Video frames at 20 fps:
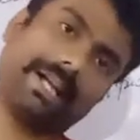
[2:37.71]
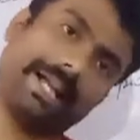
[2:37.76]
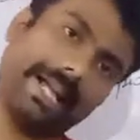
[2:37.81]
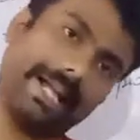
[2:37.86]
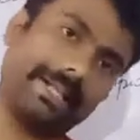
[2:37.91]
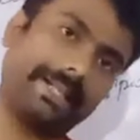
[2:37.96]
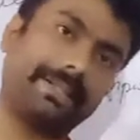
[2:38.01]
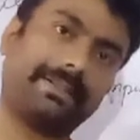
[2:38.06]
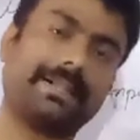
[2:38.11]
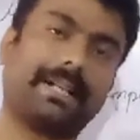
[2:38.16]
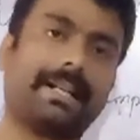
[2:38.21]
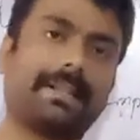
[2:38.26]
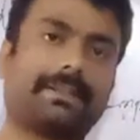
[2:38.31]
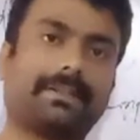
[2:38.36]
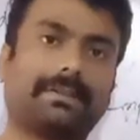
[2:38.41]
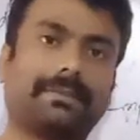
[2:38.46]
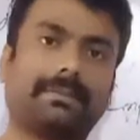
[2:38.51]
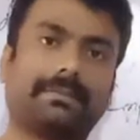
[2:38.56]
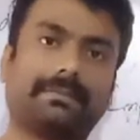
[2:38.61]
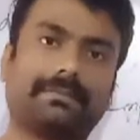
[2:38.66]
Any task
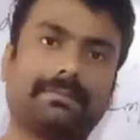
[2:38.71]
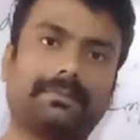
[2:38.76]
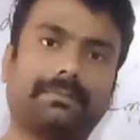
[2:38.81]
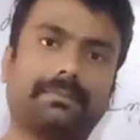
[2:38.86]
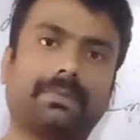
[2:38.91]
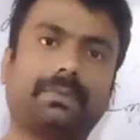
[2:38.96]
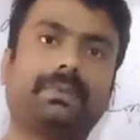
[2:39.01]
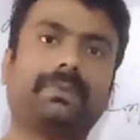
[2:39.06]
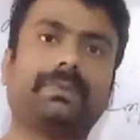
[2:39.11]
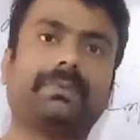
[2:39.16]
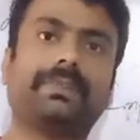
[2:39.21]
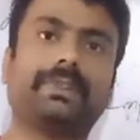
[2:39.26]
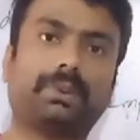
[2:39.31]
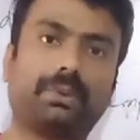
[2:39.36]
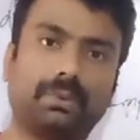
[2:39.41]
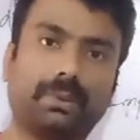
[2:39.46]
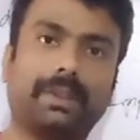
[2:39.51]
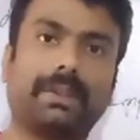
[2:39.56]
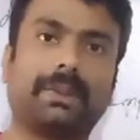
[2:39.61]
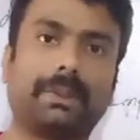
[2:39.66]
which
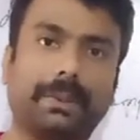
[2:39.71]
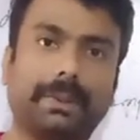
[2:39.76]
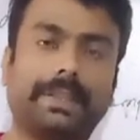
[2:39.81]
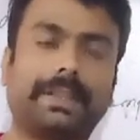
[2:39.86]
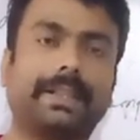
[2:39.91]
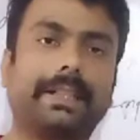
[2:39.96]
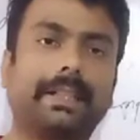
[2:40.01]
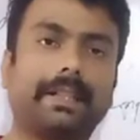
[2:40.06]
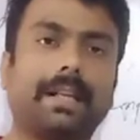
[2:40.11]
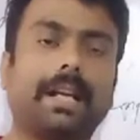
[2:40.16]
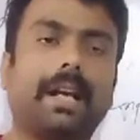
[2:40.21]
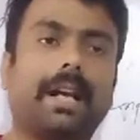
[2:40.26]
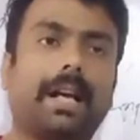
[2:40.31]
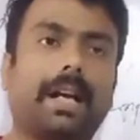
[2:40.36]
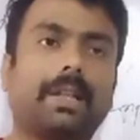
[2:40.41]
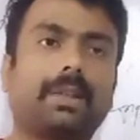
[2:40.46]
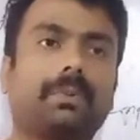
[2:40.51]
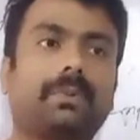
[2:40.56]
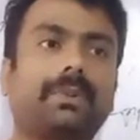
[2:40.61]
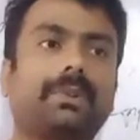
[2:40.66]
you are doing
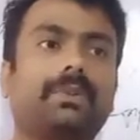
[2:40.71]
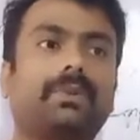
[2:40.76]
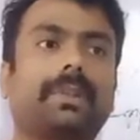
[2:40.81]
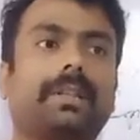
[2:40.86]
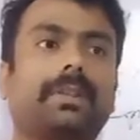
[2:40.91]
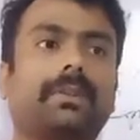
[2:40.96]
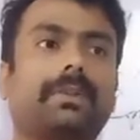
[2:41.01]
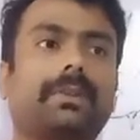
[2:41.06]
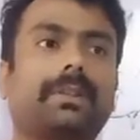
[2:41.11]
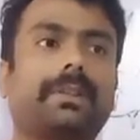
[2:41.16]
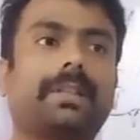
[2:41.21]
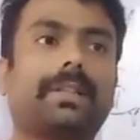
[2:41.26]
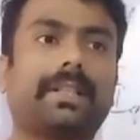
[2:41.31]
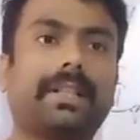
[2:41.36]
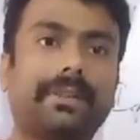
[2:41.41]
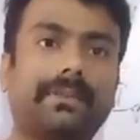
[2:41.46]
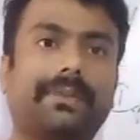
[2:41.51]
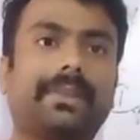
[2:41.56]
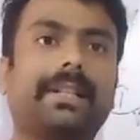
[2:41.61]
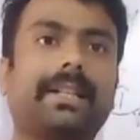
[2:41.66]
and which you are
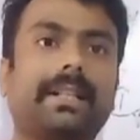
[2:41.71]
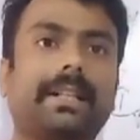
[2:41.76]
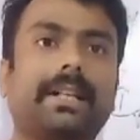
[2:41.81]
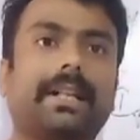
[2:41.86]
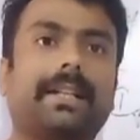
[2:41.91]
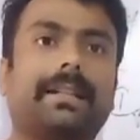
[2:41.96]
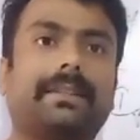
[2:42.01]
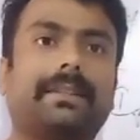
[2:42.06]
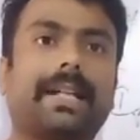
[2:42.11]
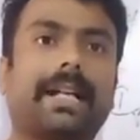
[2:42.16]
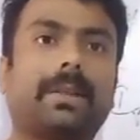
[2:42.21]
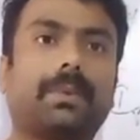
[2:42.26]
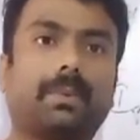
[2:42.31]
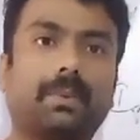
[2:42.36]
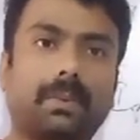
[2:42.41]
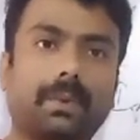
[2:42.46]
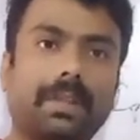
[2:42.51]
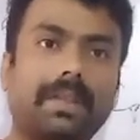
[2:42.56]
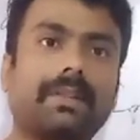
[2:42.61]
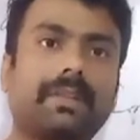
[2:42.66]
giving, that
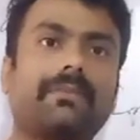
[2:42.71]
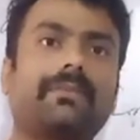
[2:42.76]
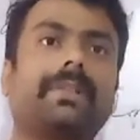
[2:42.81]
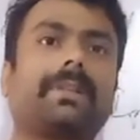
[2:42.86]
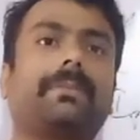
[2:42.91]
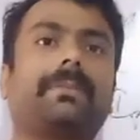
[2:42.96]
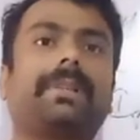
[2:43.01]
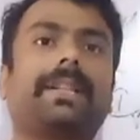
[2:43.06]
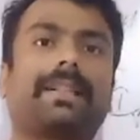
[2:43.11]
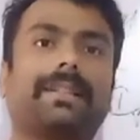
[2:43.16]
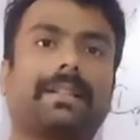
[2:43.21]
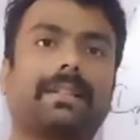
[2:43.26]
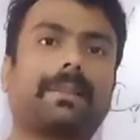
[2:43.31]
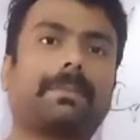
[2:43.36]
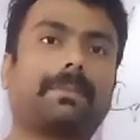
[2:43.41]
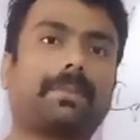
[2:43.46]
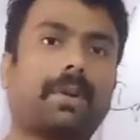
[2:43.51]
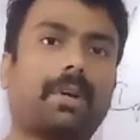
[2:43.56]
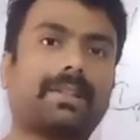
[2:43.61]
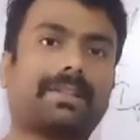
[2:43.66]
work will be under the
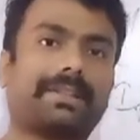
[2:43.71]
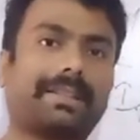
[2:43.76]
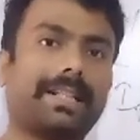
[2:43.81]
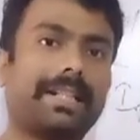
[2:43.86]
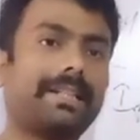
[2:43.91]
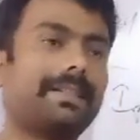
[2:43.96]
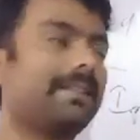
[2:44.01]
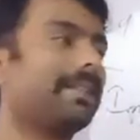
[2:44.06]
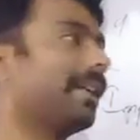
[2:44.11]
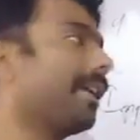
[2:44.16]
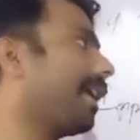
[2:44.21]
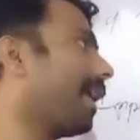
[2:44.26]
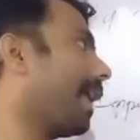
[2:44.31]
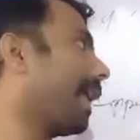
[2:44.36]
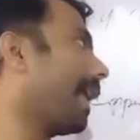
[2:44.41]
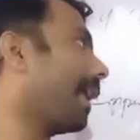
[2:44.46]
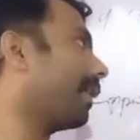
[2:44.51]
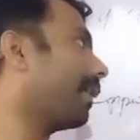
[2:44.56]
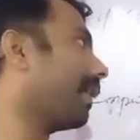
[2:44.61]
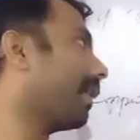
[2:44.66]
process,
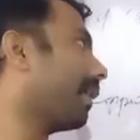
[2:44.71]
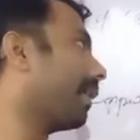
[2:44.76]
and